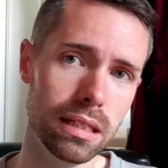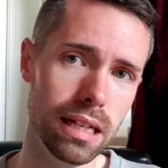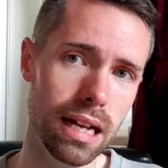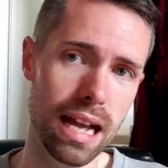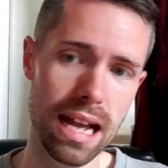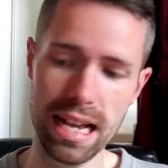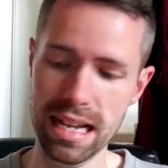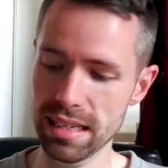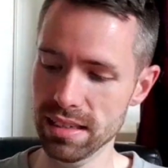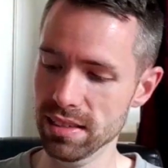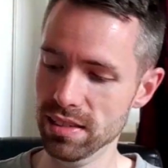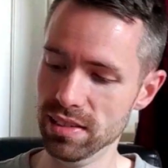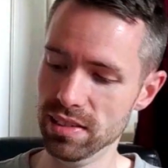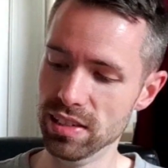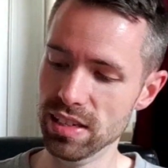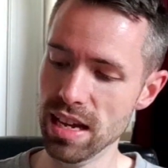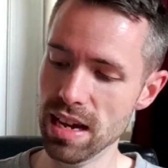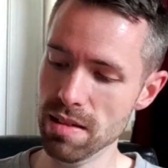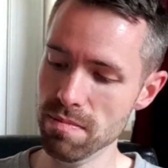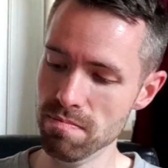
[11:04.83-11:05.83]
And
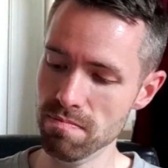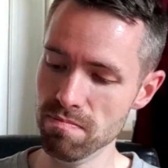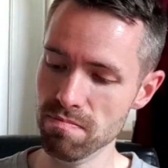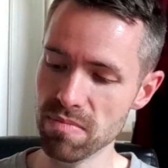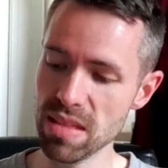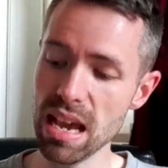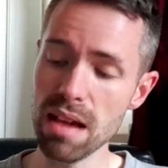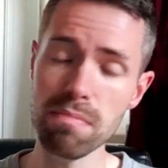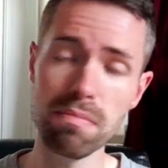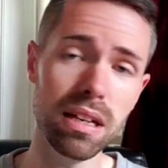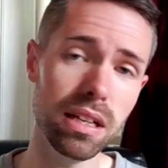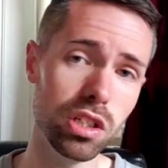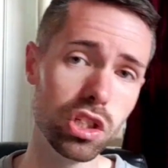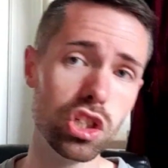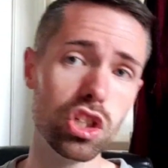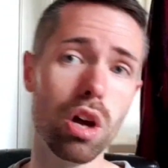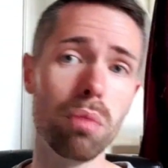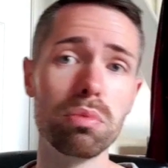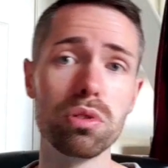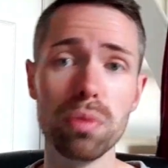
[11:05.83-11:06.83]
yeah, it
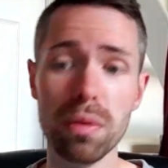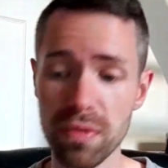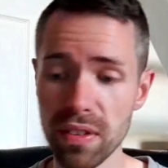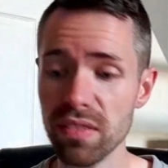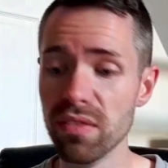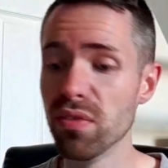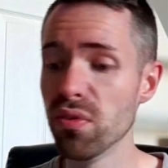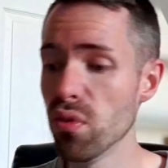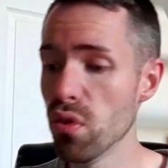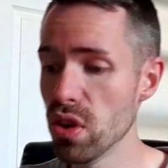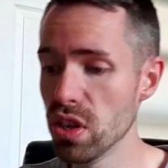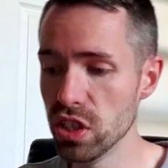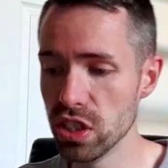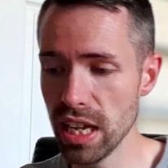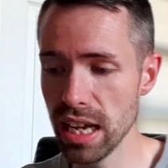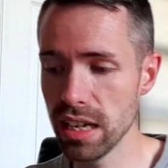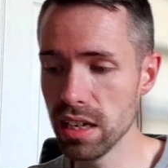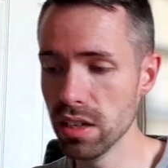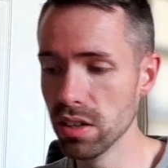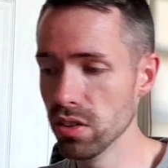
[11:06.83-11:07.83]
stops within 3
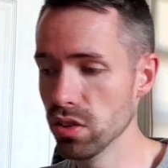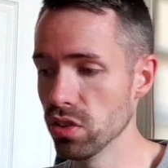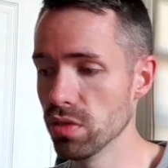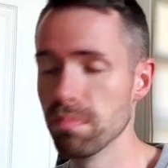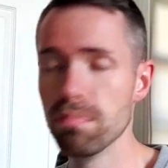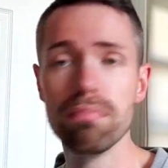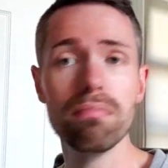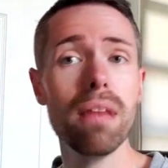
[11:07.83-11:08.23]
seconds.